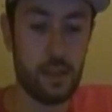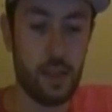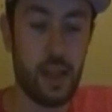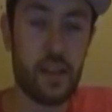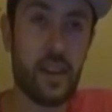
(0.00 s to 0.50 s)

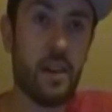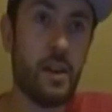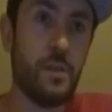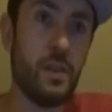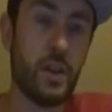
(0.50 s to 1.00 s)
And that's how
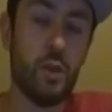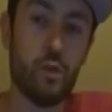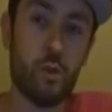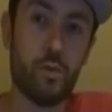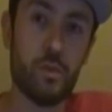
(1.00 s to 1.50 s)
I feel like
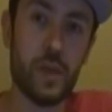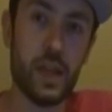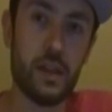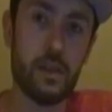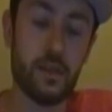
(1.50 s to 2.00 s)
YouTube should
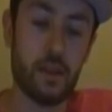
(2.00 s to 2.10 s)
be.